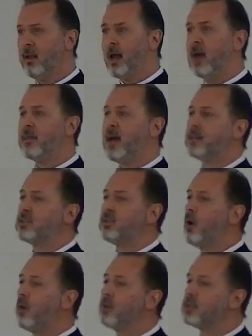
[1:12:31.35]
Can and that's the
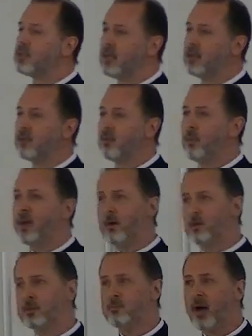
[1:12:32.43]
whole scene of the
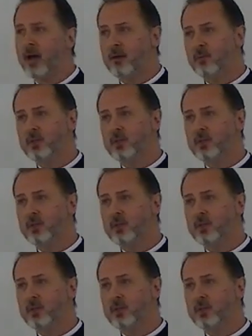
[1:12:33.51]
widow's mite.